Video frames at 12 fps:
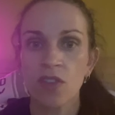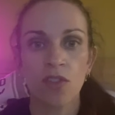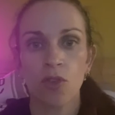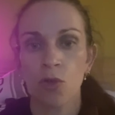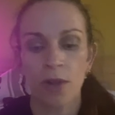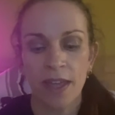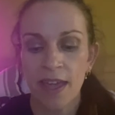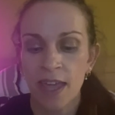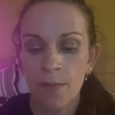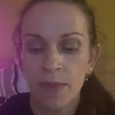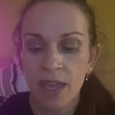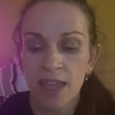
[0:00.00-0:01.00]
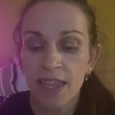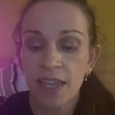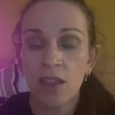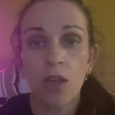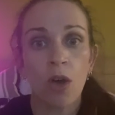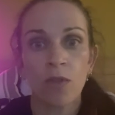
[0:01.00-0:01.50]
story, it can be a
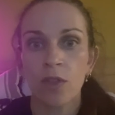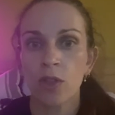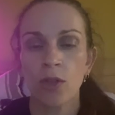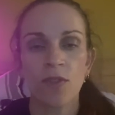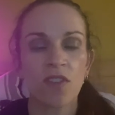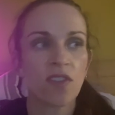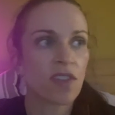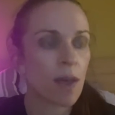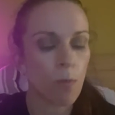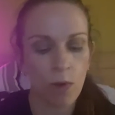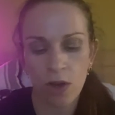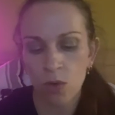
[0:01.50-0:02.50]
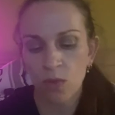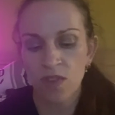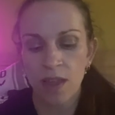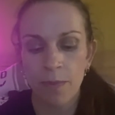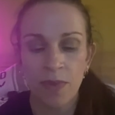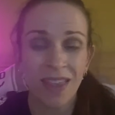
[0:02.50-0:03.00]
killer on the loose, someone or
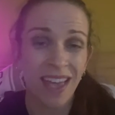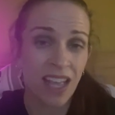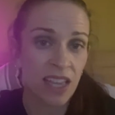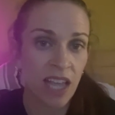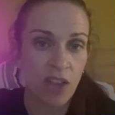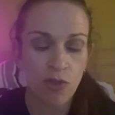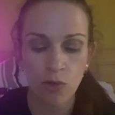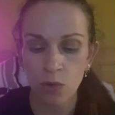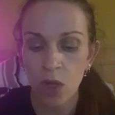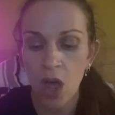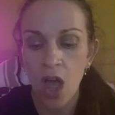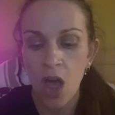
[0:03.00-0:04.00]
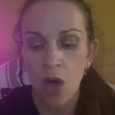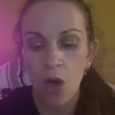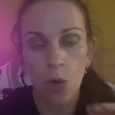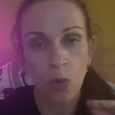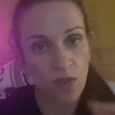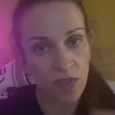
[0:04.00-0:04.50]
something unnatural
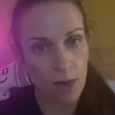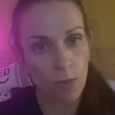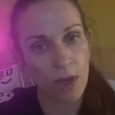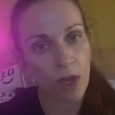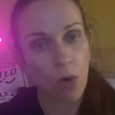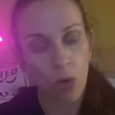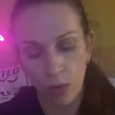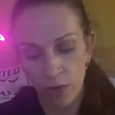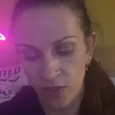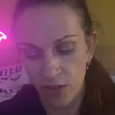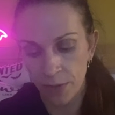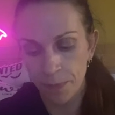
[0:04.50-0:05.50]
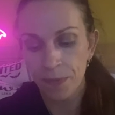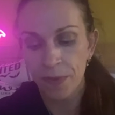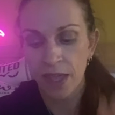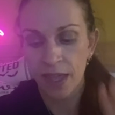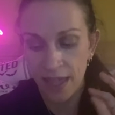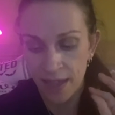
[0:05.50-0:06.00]
or somewhere haunted.
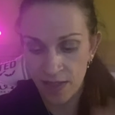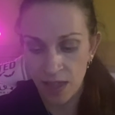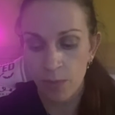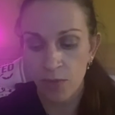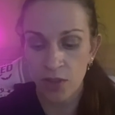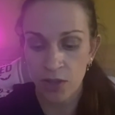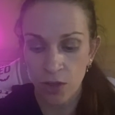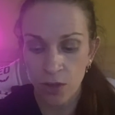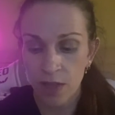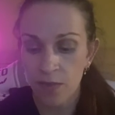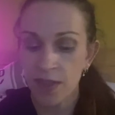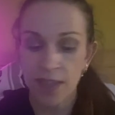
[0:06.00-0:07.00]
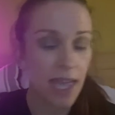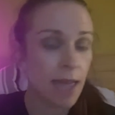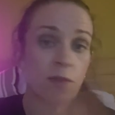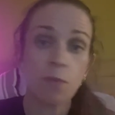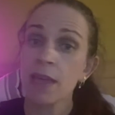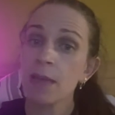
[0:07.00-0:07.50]
It's up to you. If it
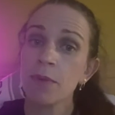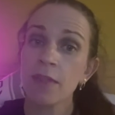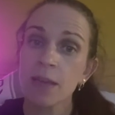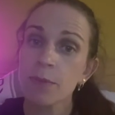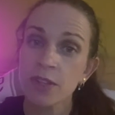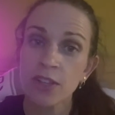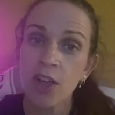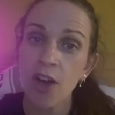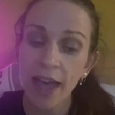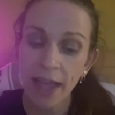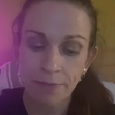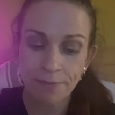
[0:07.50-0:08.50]
keeps people up at night,